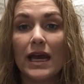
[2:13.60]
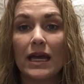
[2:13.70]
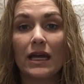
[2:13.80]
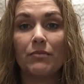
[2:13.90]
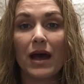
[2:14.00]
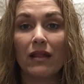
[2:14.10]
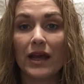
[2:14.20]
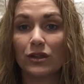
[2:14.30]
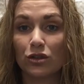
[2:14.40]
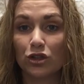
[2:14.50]
and my
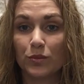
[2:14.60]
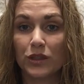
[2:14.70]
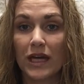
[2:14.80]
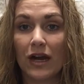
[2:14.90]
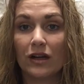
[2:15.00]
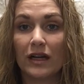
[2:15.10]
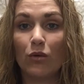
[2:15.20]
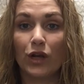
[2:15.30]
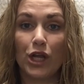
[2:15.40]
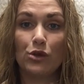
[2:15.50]
legs are super tired and I
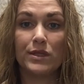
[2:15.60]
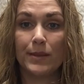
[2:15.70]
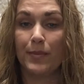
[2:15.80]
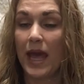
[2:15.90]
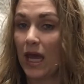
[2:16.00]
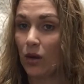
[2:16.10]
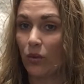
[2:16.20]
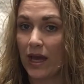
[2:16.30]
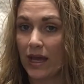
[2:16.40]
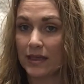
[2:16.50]
want to use some
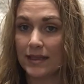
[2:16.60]
Panaway